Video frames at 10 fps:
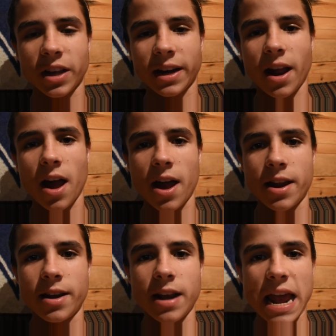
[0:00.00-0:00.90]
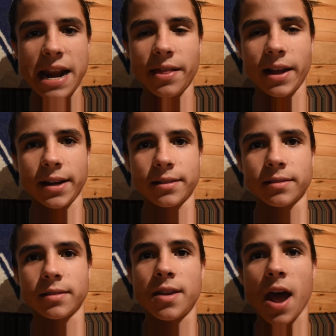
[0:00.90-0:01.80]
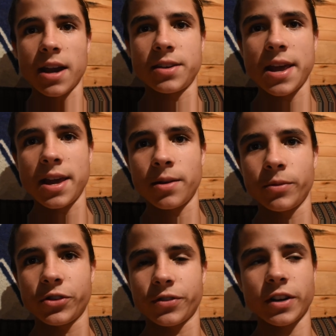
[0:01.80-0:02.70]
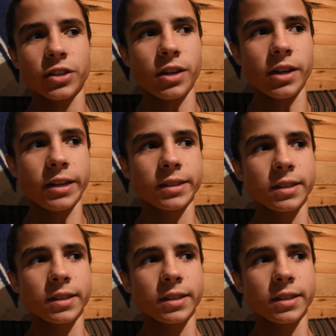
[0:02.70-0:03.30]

Finished at like 9:10. We just finished eating.